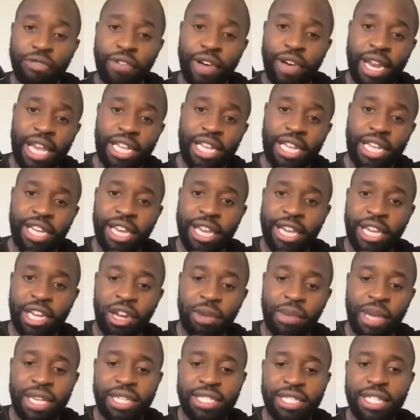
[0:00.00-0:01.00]
financial
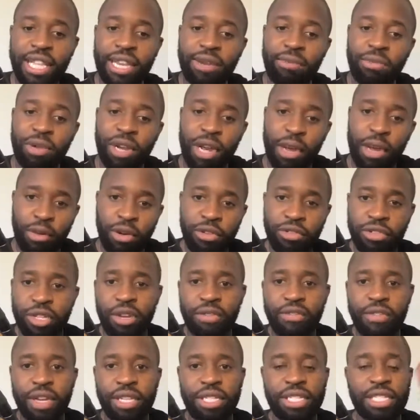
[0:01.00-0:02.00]
economics. Then, when I moved to
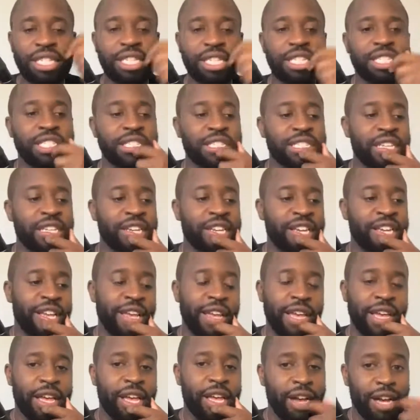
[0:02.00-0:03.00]
university to study,
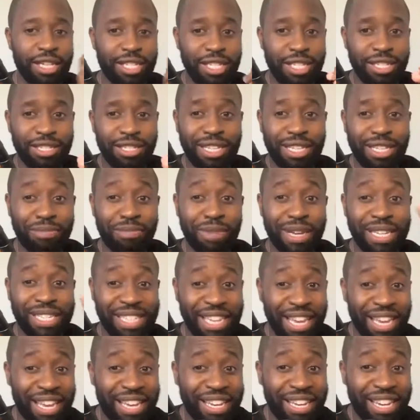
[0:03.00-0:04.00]
I did my
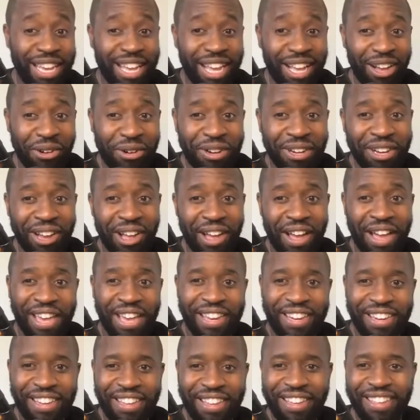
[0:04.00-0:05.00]
second year
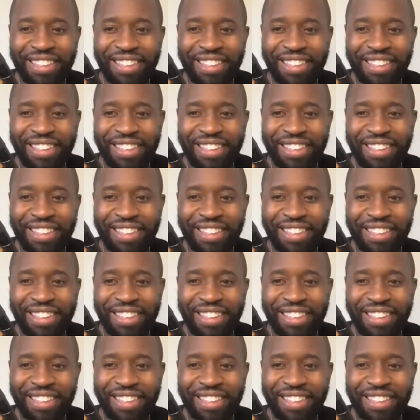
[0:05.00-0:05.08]
online